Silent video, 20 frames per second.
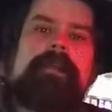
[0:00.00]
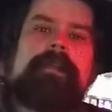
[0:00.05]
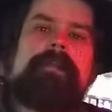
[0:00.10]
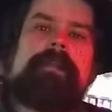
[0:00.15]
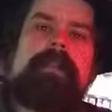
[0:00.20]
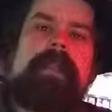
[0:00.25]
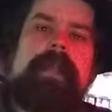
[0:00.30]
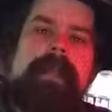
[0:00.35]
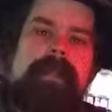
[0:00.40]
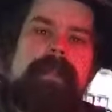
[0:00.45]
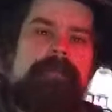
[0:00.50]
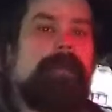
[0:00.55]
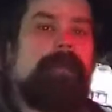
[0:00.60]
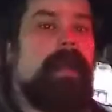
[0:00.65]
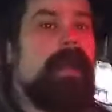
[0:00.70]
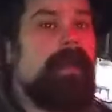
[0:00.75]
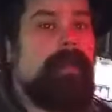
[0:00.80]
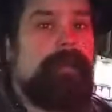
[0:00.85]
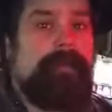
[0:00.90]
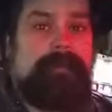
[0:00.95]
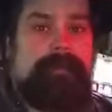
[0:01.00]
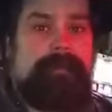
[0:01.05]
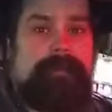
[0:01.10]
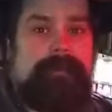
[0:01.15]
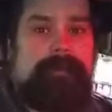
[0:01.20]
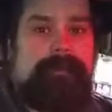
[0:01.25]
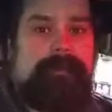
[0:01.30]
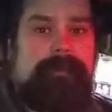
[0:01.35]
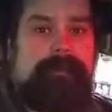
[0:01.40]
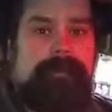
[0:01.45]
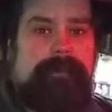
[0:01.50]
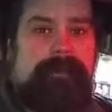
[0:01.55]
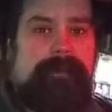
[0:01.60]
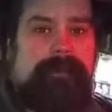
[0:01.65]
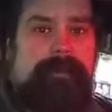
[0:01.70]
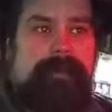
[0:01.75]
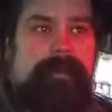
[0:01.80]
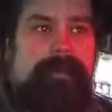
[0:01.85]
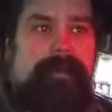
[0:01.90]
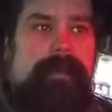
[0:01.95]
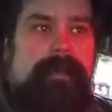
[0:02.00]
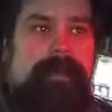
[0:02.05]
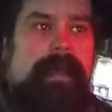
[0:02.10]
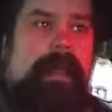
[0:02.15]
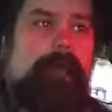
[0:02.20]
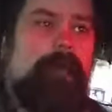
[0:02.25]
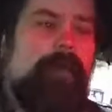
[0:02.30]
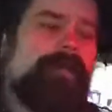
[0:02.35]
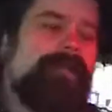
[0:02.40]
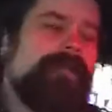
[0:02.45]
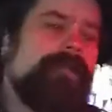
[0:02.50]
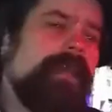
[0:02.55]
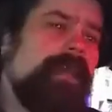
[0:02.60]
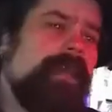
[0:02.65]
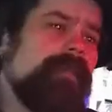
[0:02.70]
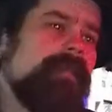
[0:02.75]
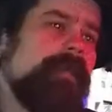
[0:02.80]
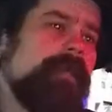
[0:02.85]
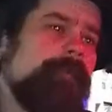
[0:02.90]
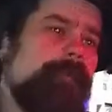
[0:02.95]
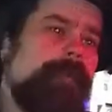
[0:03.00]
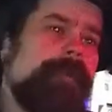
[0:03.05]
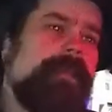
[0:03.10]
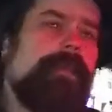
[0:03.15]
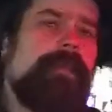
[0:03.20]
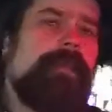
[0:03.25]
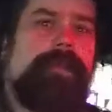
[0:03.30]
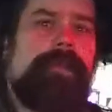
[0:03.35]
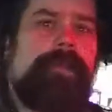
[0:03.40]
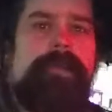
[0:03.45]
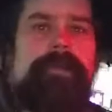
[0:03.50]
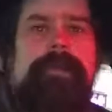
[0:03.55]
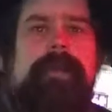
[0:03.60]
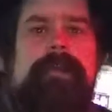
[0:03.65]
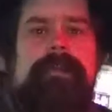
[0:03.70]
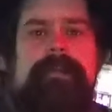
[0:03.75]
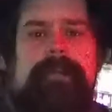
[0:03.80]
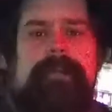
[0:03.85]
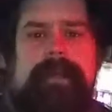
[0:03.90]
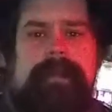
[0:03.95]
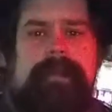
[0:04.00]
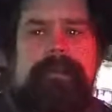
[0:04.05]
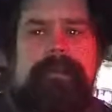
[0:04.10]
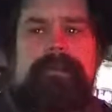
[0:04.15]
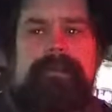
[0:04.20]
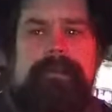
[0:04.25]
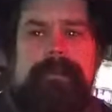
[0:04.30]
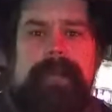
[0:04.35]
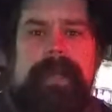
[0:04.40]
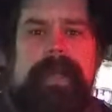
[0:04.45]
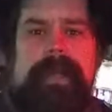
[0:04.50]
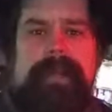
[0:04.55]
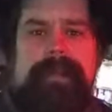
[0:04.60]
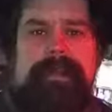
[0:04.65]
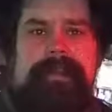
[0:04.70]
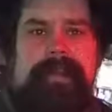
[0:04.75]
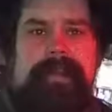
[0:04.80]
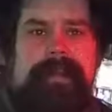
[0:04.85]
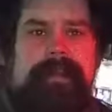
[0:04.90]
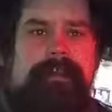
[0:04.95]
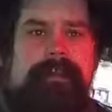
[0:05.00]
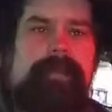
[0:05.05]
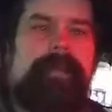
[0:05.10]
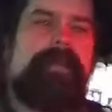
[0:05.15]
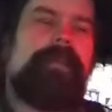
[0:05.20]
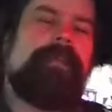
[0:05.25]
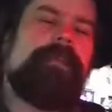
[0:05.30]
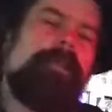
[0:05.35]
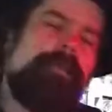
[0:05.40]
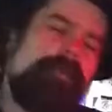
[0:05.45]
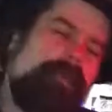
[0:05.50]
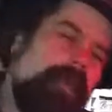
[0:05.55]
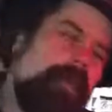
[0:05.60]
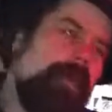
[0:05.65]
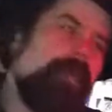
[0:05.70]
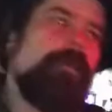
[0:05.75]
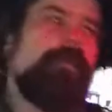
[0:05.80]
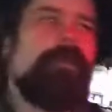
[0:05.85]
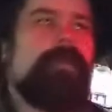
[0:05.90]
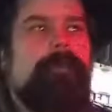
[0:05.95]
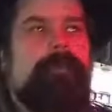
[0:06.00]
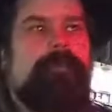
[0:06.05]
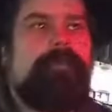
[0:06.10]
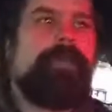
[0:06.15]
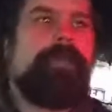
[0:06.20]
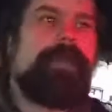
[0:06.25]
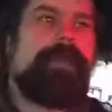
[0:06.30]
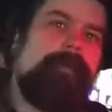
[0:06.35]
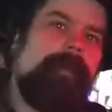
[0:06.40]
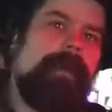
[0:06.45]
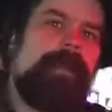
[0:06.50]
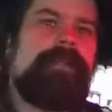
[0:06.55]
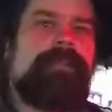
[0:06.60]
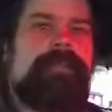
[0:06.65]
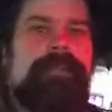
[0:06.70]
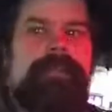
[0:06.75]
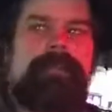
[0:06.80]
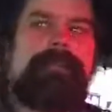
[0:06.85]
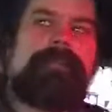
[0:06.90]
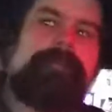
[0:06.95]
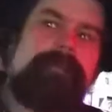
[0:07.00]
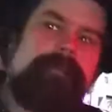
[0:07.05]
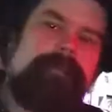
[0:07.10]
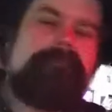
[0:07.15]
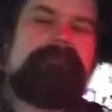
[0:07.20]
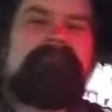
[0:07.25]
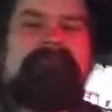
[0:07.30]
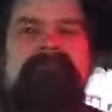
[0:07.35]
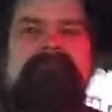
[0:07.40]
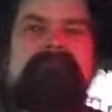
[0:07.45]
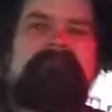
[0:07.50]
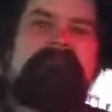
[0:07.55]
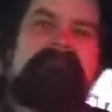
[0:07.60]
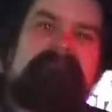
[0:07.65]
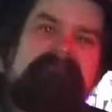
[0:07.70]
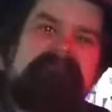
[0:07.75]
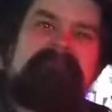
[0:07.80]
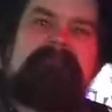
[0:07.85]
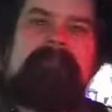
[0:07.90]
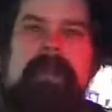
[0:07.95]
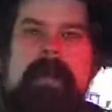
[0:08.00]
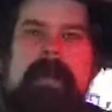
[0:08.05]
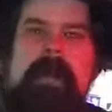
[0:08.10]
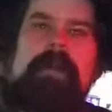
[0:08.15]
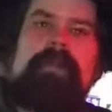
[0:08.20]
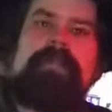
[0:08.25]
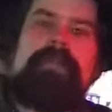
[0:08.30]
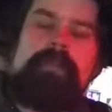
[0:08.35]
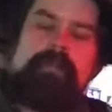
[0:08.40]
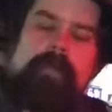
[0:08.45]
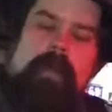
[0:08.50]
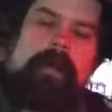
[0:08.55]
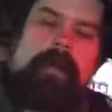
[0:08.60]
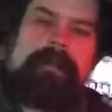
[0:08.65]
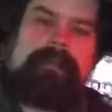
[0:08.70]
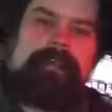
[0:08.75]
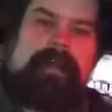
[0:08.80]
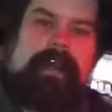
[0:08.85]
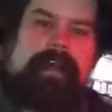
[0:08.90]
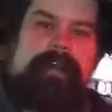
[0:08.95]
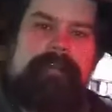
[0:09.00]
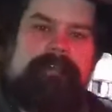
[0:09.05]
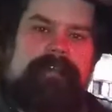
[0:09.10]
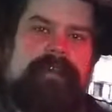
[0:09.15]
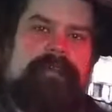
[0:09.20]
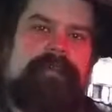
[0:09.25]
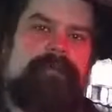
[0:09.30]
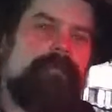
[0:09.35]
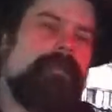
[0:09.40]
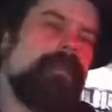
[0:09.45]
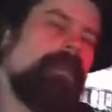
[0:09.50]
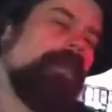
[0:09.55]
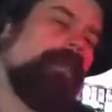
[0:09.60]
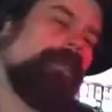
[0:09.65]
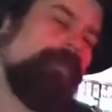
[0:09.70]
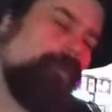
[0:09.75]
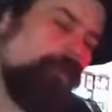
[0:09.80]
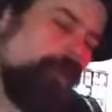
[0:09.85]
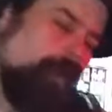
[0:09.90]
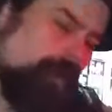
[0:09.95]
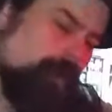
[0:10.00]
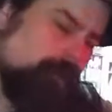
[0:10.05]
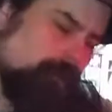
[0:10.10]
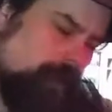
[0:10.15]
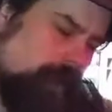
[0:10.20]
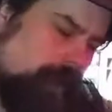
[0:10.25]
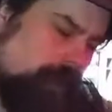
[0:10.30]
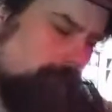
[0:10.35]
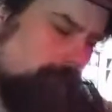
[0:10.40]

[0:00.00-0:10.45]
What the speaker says: Klan rallies. And once you get to the point that the Ku Klux Klan is doing anything, you know you're pretty much on the wrong side of history, on the wrong side